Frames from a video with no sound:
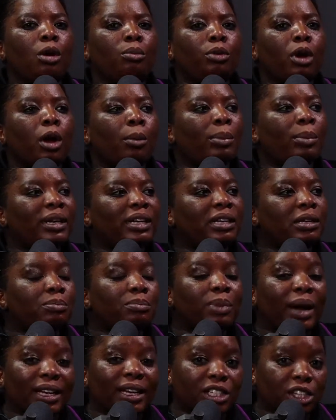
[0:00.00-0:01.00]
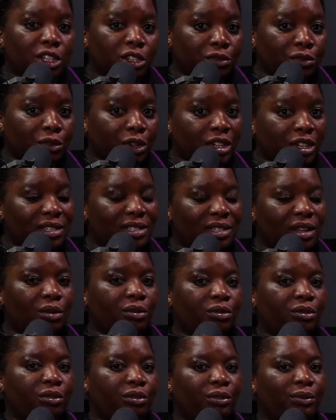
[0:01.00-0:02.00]
properly budget for
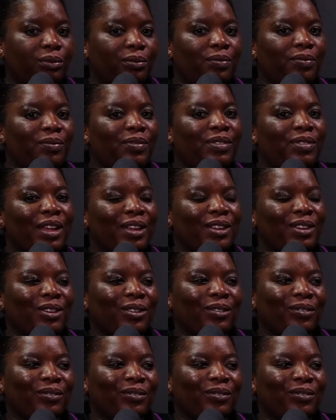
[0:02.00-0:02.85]
yourself. Thank you.